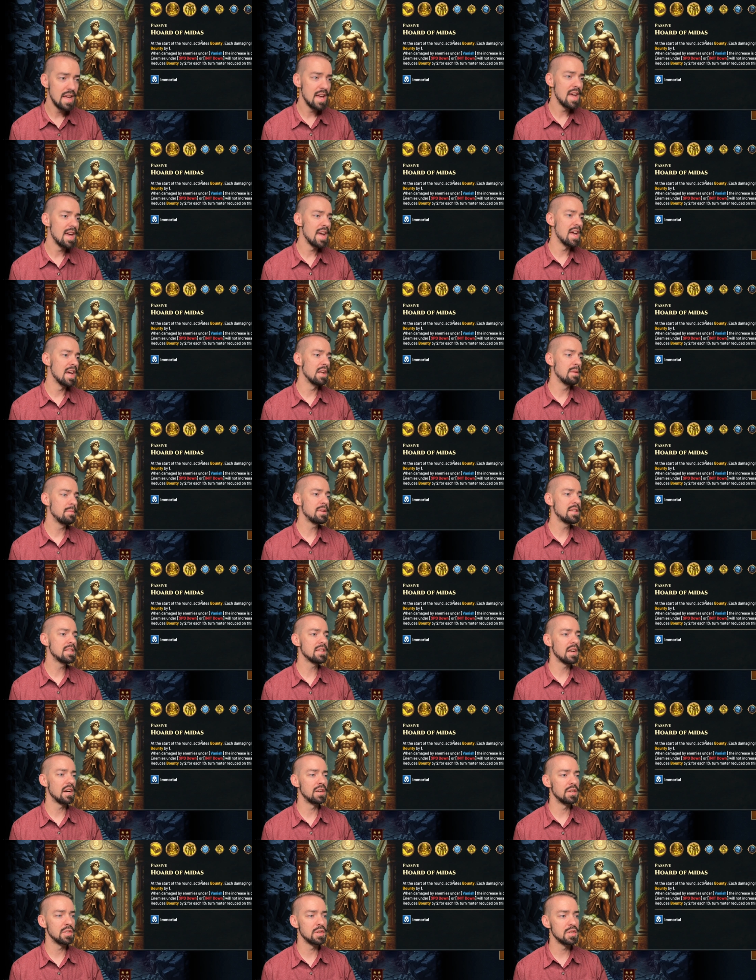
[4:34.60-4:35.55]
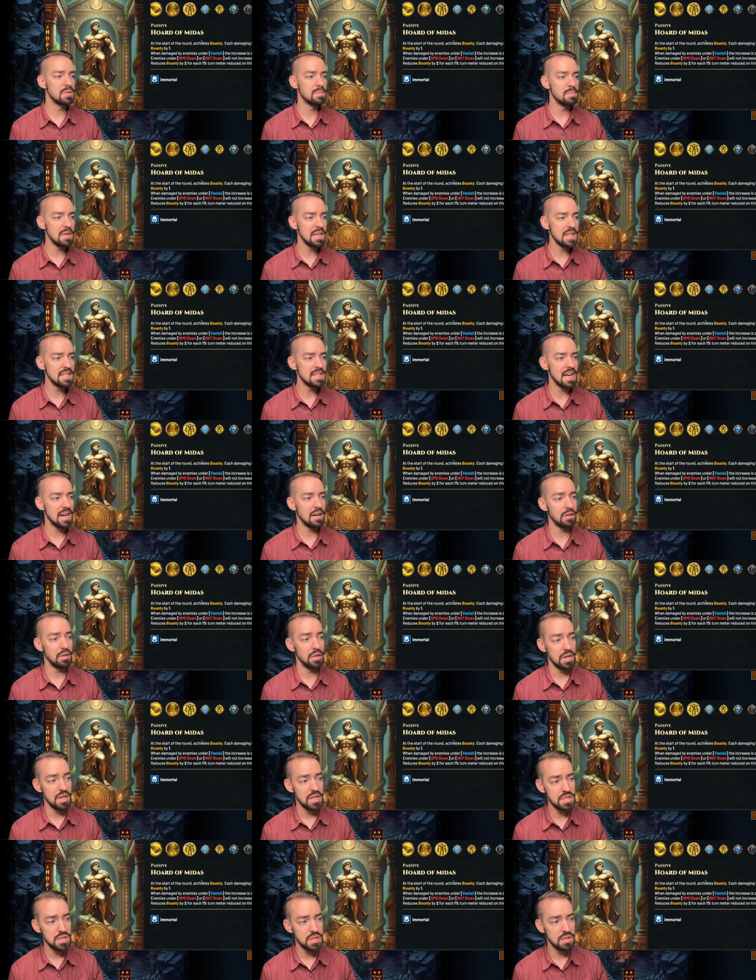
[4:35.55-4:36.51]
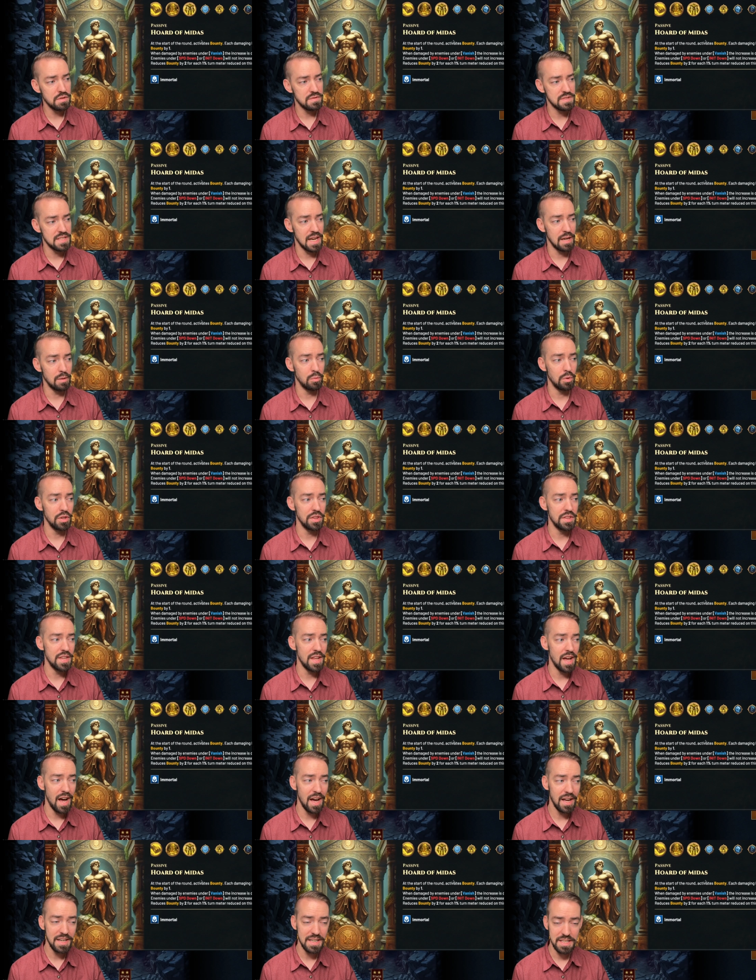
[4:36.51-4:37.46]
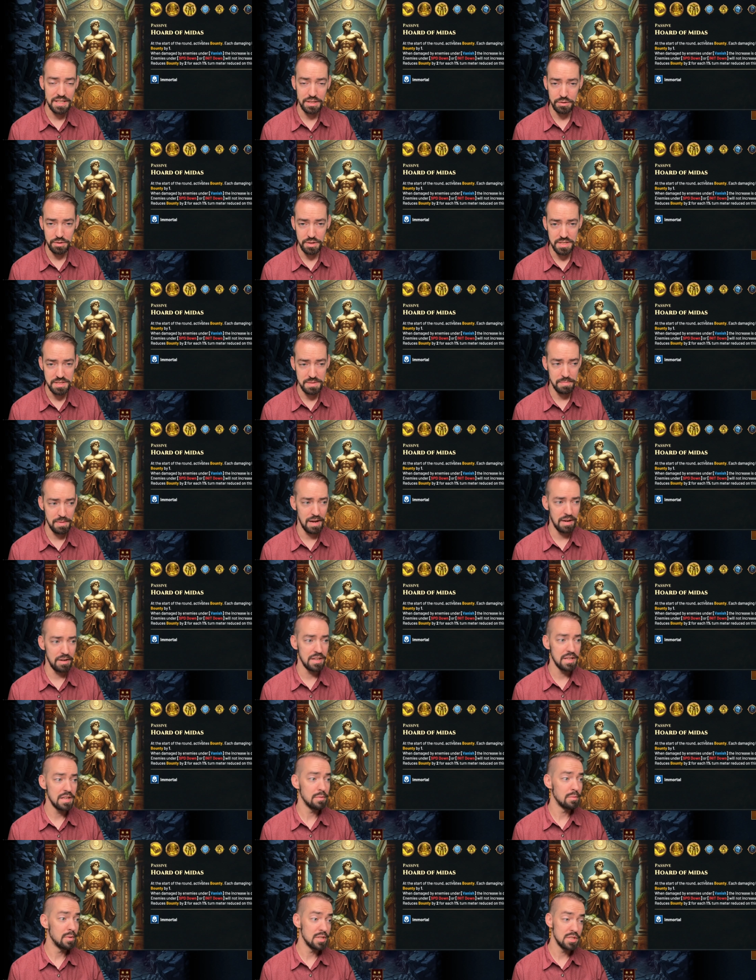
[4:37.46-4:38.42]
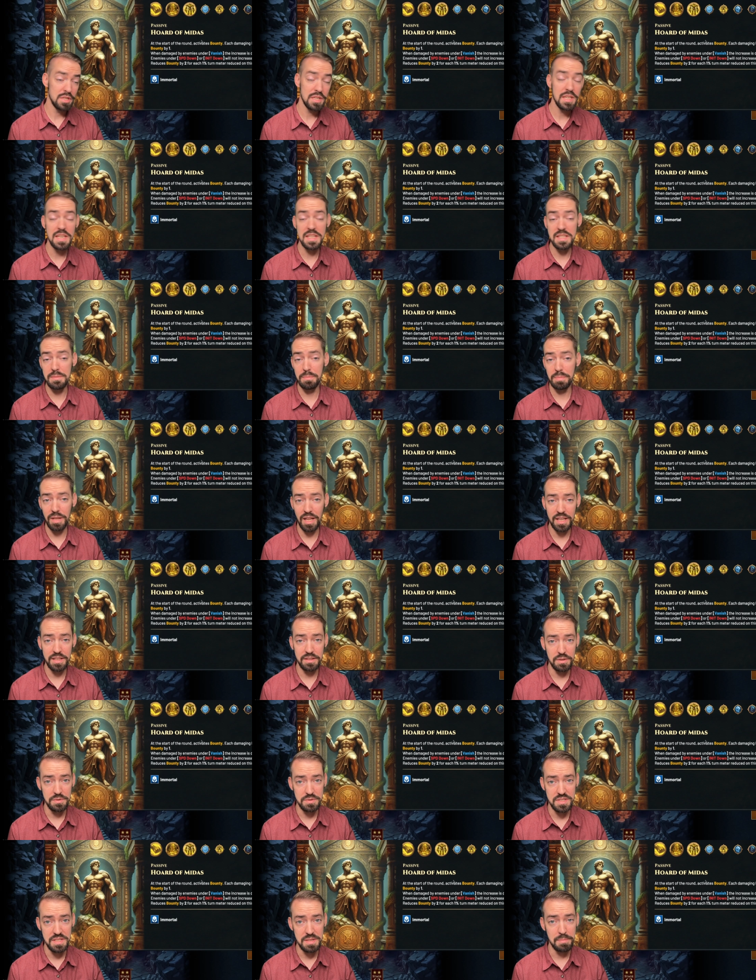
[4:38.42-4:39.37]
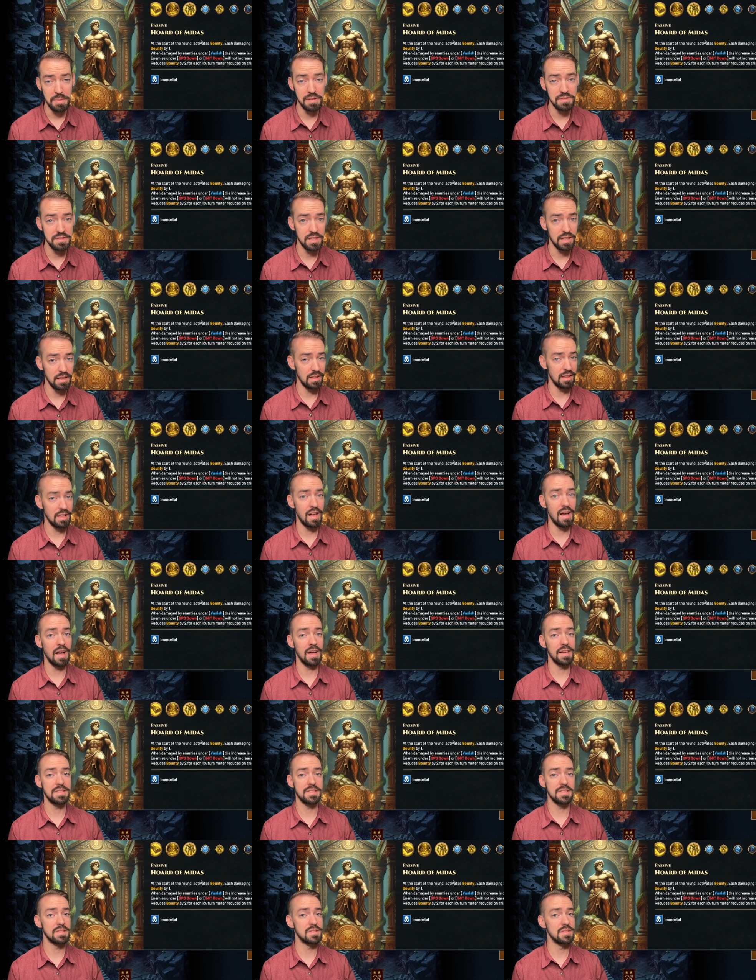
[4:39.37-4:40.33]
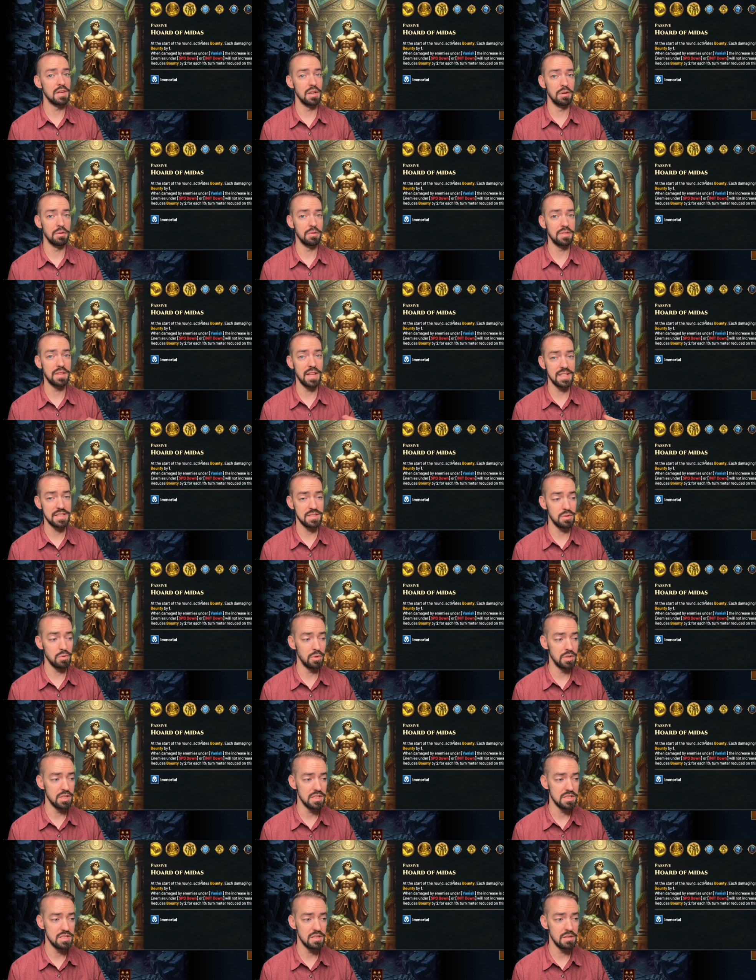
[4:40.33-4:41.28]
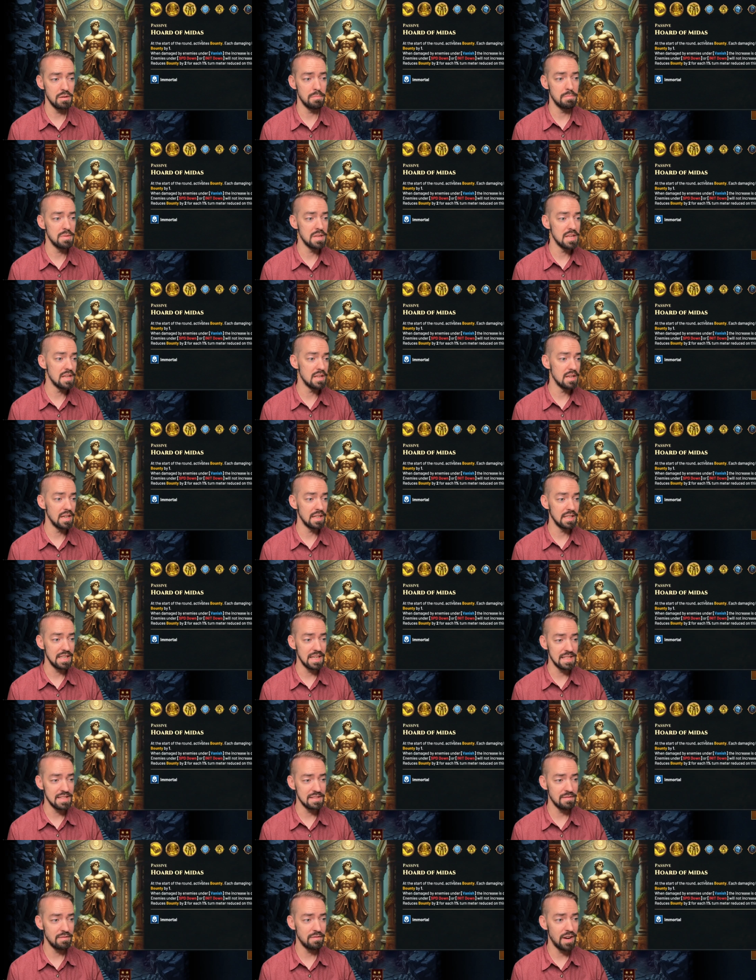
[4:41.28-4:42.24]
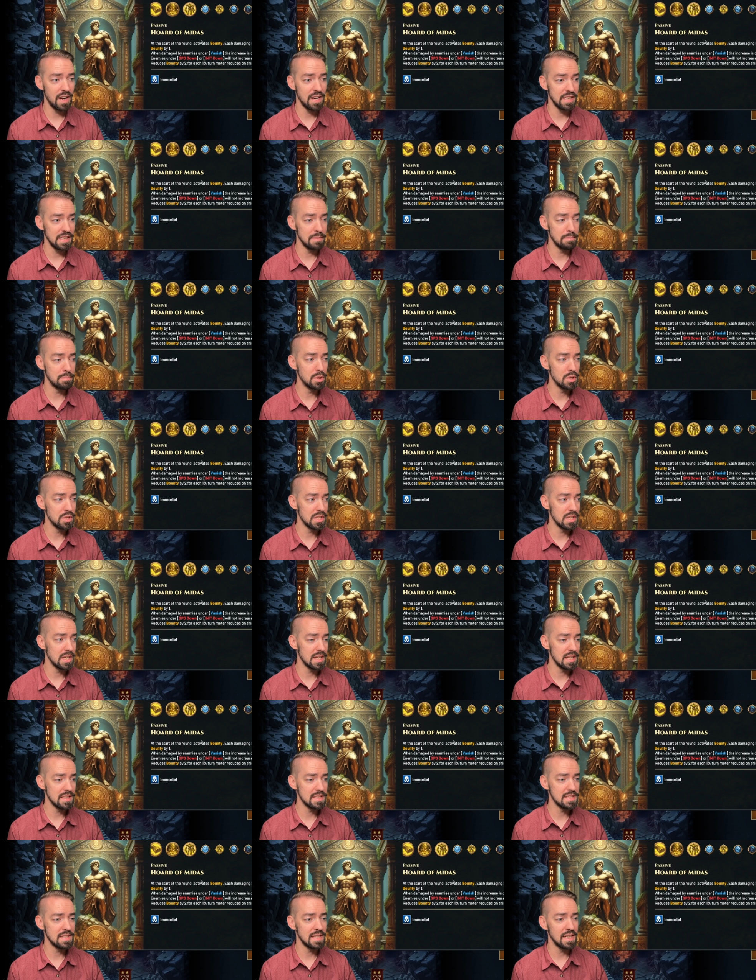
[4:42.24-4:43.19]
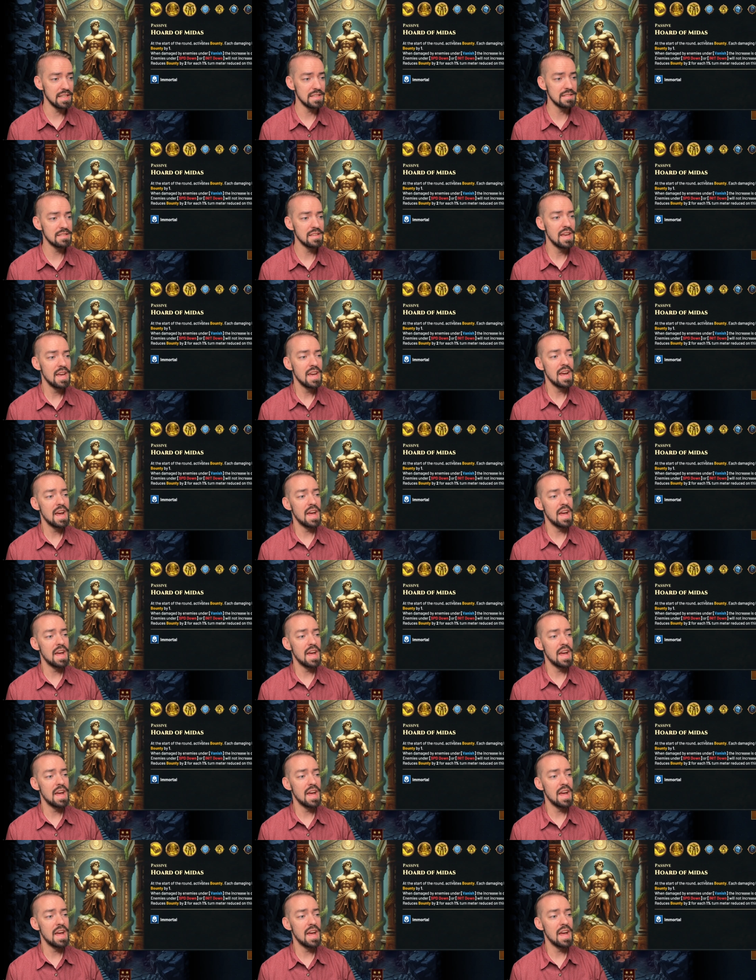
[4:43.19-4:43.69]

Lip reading: Enemies under speed down or initiative down will not increase bounty, which he's applying those debuffs a lot. So that's going to be again pushing against us.